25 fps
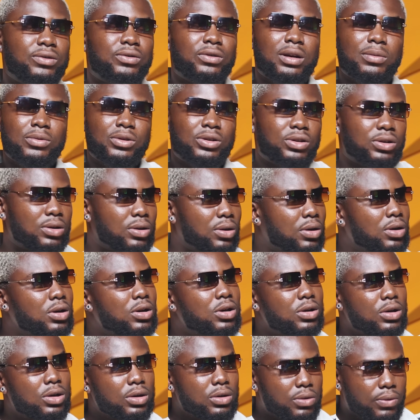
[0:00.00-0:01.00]
so I'm sure
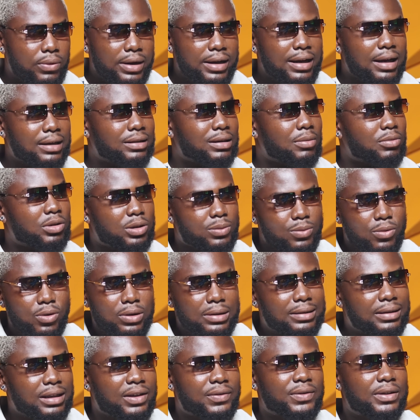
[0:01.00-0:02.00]
when you have some small
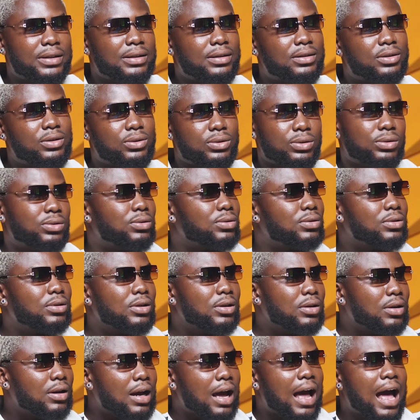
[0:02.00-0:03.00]
savings to
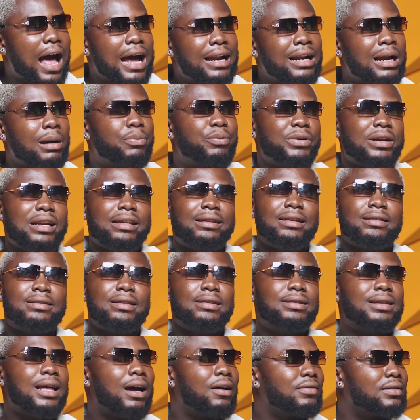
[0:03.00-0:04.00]
add up with the
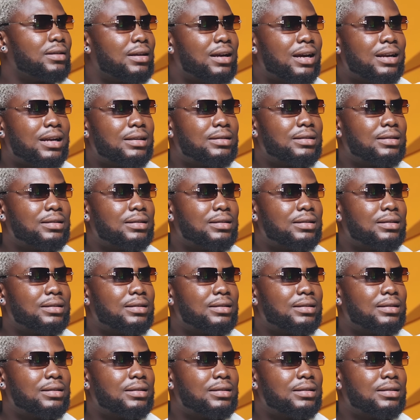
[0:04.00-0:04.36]
30,000 Ghana